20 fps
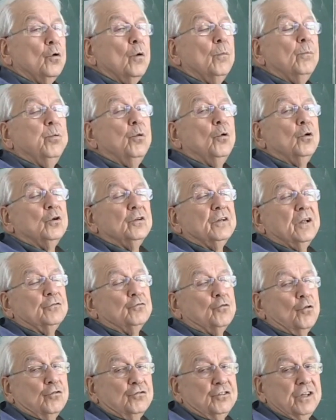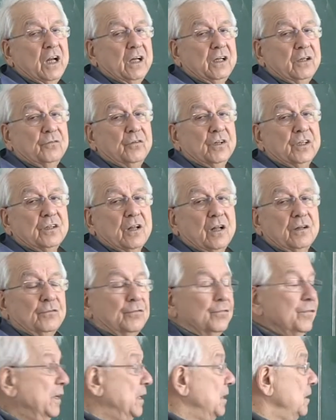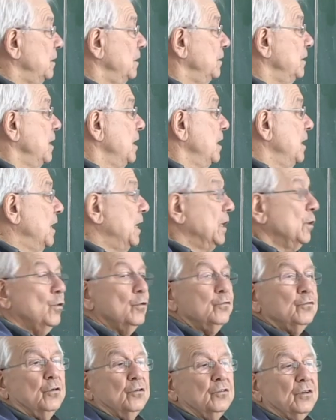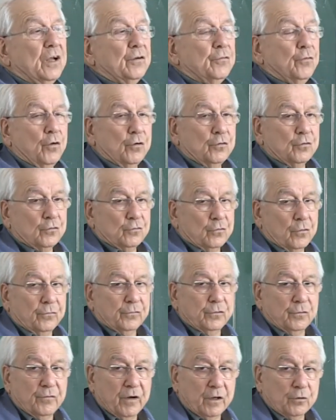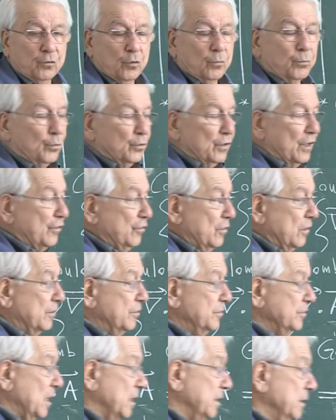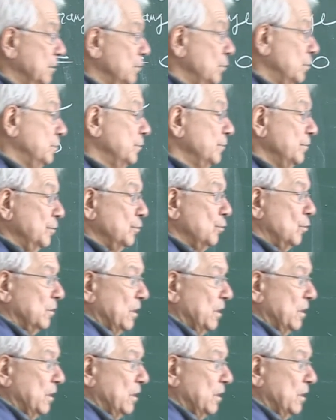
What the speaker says: component associated with that field, and also divergence of the vector potential is set equal to 0.